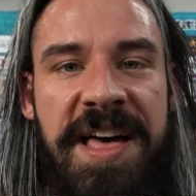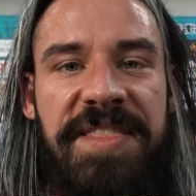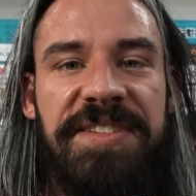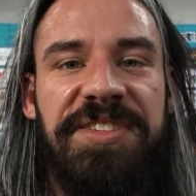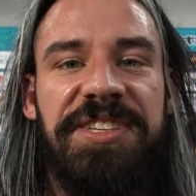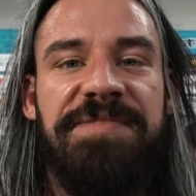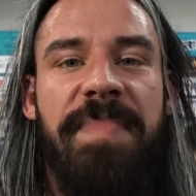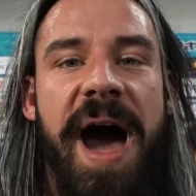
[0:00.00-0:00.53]

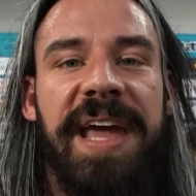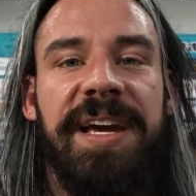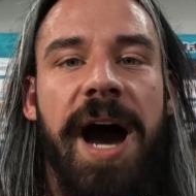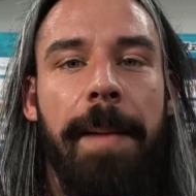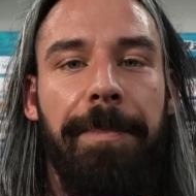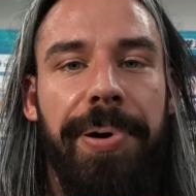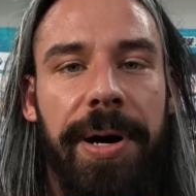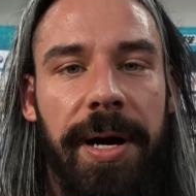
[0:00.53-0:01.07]
This is my
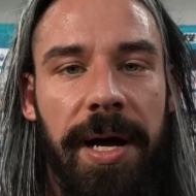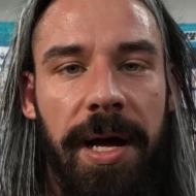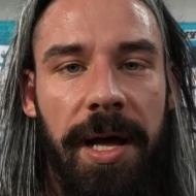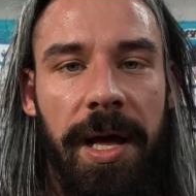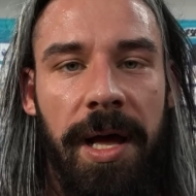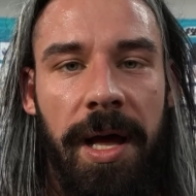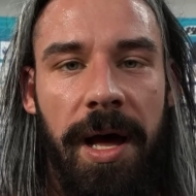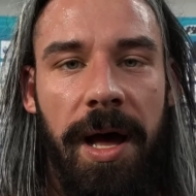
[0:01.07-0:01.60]
cup.
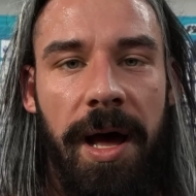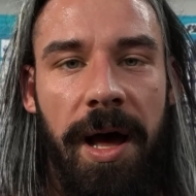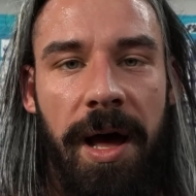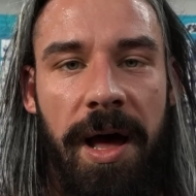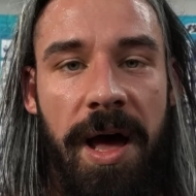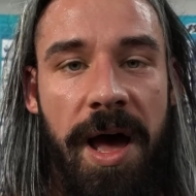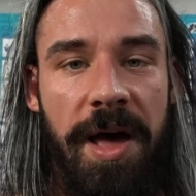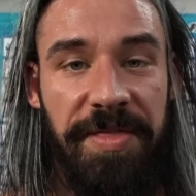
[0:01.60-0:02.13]

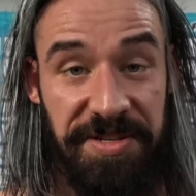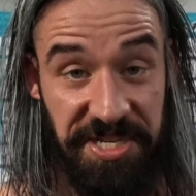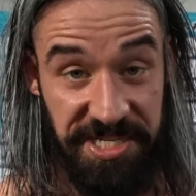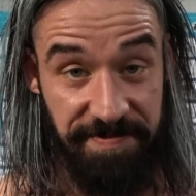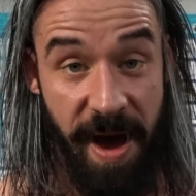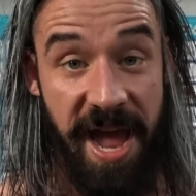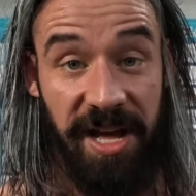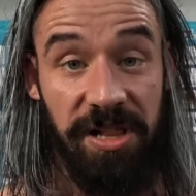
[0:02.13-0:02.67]
This is my